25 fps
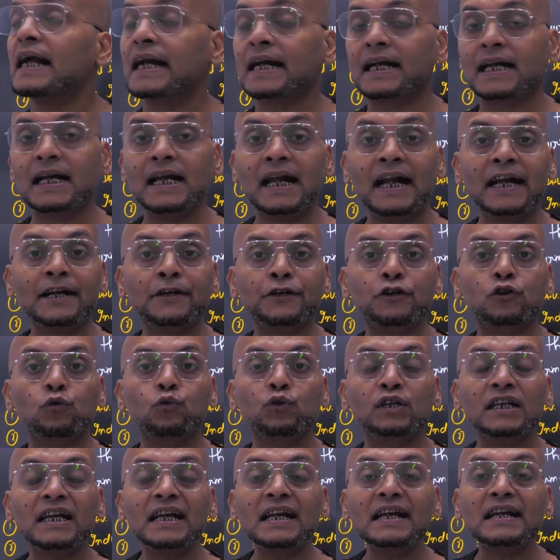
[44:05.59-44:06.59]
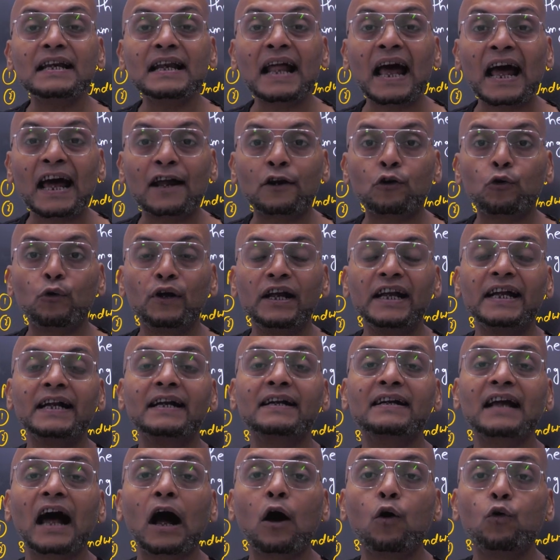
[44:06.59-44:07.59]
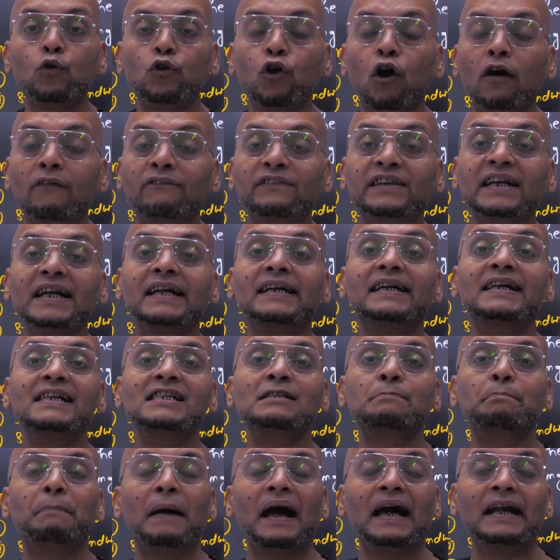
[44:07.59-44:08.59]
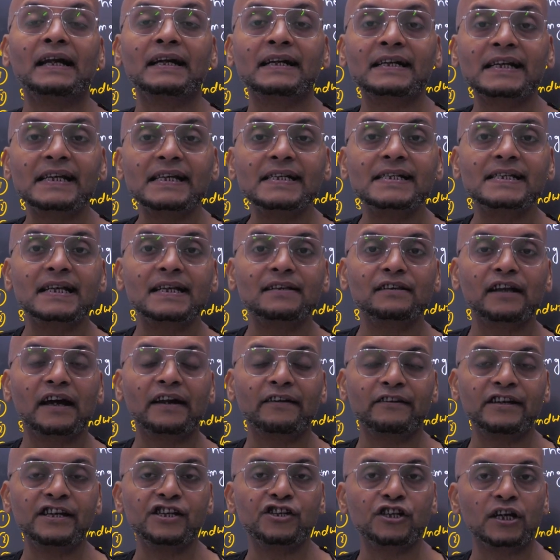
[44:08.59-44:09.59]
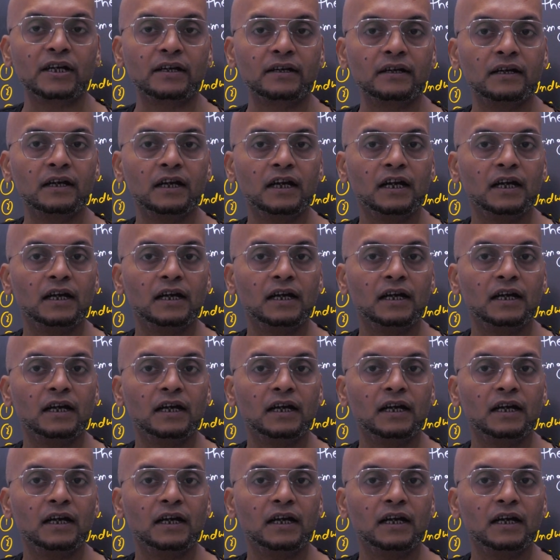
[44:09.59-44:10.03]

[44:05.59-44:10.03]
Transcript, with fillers: It led to the narrowing down of the disparities in the region.